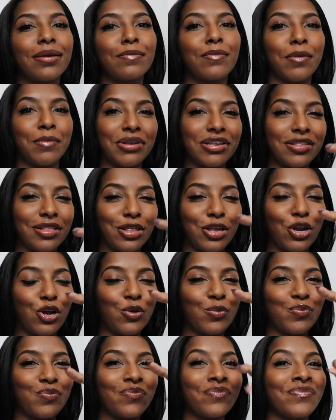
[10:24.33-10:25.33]
Maybe just a
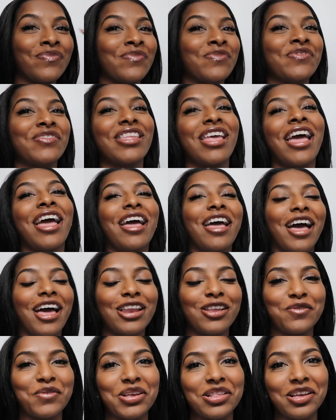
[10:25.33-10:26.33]
little.
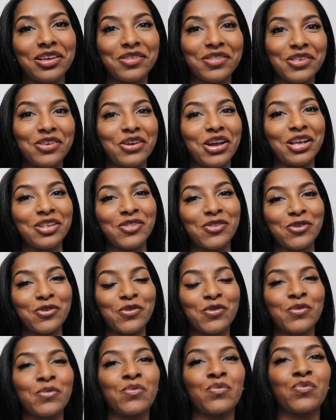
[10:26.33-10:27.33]
Anyways, I'll see you guys soon.